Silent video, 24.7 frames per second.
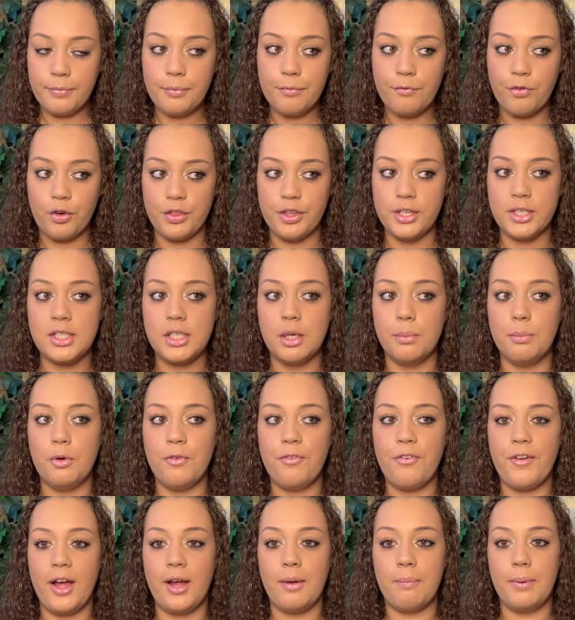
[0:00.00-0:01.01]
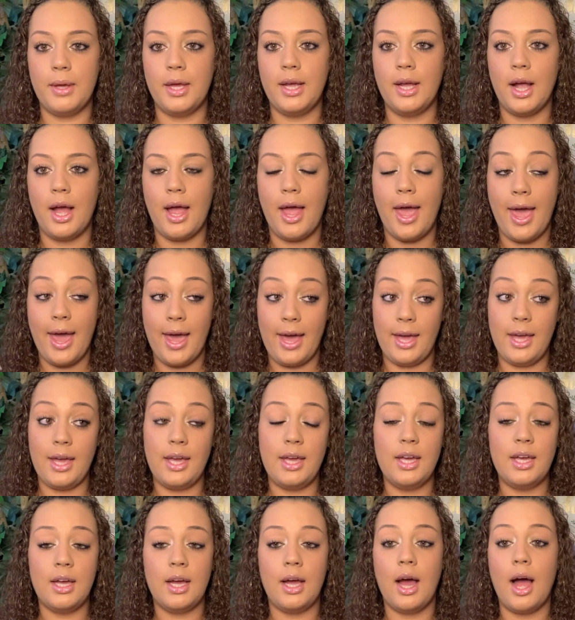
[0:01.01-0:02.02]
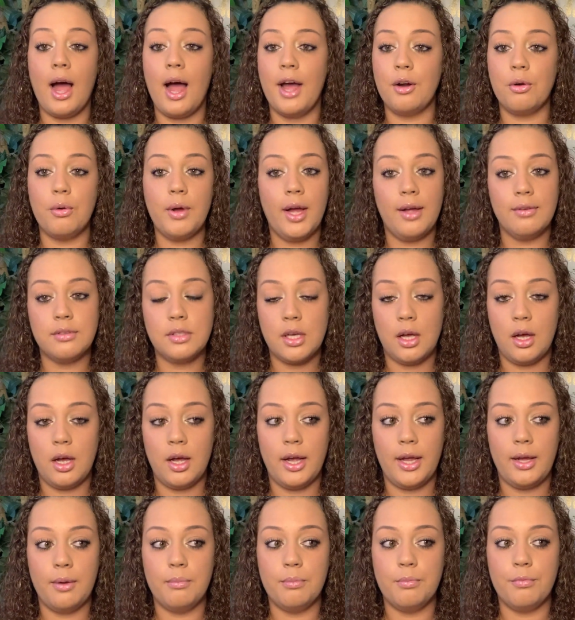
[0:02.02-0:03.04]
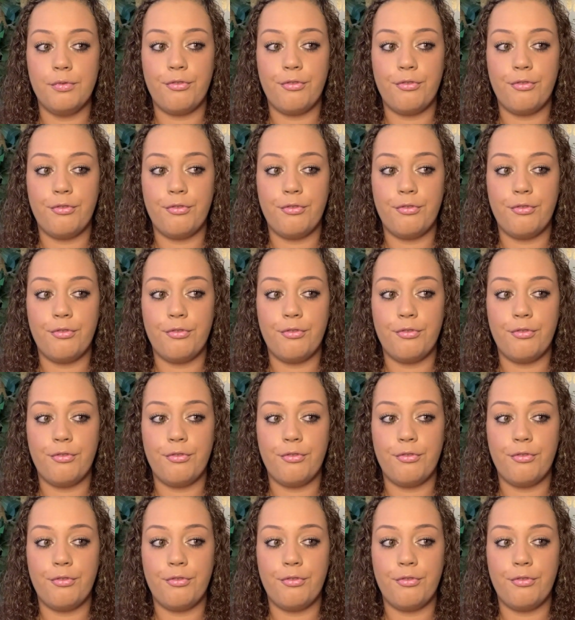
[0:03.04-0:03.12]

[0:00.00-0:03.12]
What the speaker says: For the simple fact being, A, I don't have time